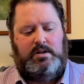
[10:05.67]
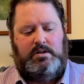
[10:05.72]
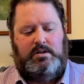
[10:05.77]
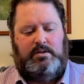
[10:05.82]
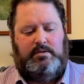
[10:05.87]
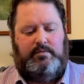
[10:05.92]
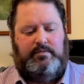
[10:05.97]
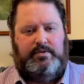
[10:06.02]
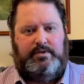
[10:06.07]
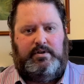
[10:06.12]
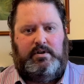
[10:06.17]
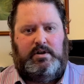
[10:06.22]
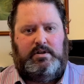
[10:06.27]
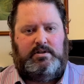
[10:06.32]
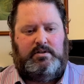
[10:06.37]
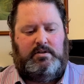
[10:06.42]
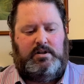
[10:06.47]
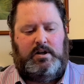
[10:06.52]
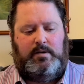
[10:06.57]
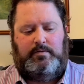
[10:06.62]
The nice
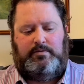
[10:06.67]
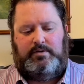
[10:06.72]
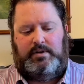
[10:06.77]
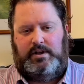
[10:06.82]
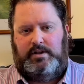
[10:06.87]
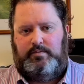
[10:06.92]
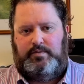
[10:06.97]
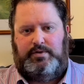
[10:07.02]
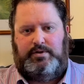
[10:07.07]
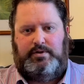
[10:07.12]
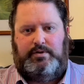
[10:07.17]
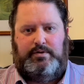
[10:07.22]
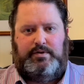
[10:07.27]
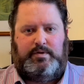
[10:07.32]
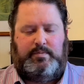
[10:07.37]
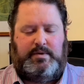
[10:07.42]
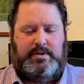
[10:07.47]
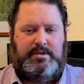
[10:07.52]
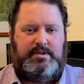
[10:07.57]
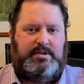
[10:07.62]
little upgrade with the
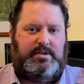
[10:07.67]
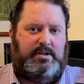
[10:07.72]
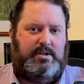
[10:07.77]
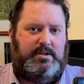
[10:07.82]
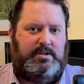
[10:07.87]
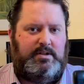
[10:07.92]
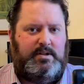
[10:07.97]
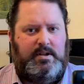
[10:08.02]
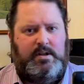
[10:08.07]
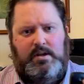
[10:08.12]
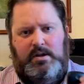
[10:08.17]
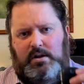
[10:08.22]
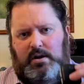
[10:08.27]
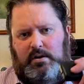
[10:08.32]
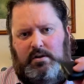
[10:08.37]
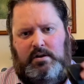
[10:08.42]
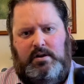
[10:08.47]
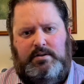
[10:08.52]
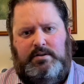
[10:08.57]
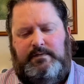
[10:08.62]
USB-C. I
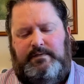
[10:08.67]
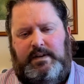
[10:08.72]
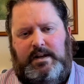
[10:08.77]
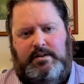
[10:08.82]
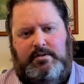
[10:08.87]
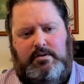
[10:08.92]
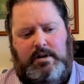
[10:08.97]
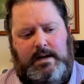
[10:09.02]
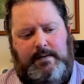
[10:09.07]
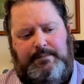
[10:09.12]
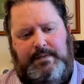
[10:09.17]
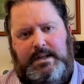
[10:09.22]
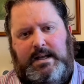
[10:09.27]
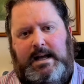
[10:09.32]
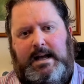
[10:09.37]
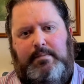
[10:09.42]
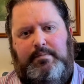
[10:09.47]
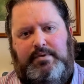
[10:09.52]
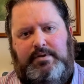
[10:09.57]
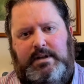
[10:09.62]
like the fact you have the
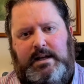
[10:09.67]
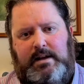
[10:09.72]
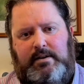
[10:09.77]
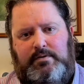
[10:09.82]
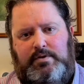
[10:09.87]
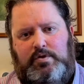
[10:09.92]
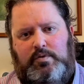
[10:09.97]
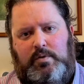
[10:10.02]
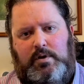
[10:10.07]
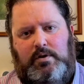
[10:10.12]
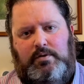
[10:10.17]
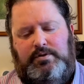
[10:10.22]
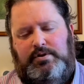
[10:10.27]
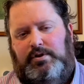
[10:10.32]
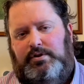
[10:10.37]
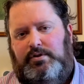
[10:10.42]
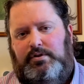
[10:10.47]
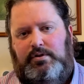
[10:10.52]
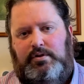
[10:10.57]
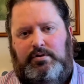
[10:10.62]
app now as well, so
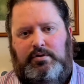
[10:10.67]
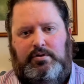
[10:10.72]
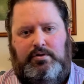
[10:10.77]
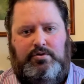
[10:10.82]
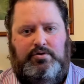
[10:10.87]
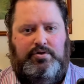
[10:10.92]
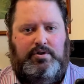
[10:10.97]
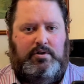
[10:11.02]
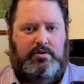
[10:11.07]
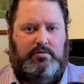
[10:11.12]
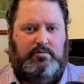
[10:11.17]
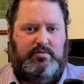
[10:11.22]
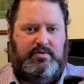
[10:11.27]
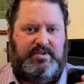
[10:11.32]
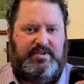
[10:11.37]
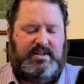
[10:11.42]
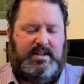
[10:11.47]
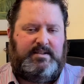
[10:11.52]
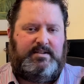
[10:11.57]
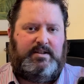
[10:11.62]
you can control the
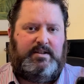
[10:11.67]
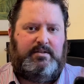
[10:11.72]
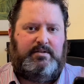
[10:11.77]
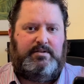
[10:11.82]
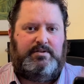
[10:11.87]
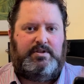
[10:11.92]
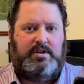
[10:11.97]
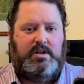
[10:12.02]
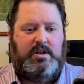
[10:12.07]
settings.